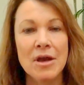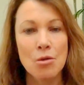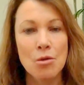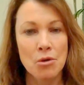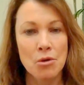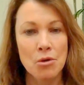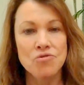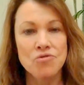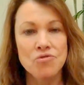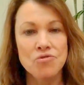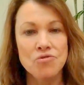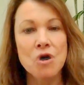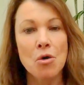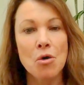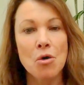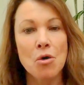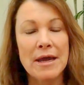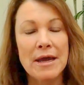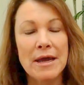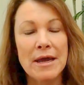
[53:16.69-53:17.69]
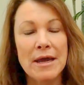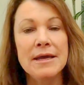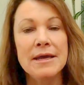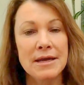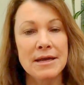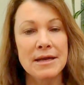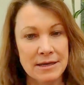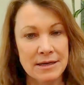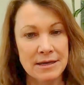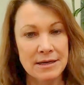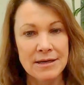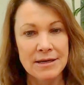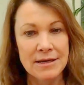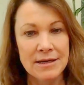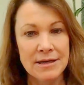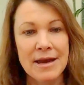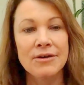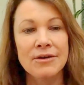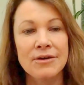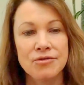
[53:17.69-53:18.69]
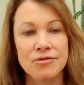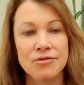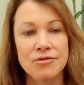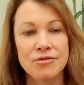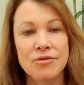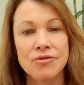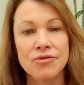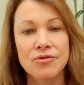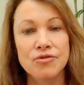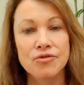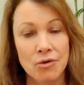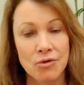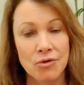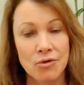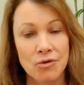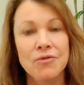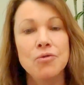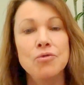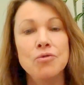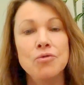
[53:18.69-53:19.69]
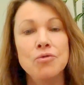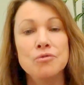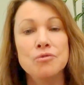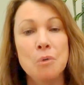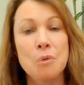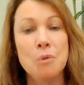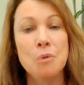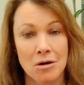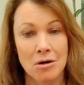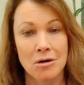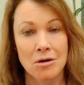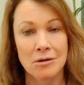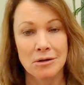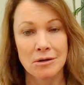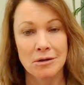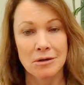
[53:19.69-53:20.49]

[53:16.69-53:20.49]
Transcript: where you go in and connect to the source of who you are.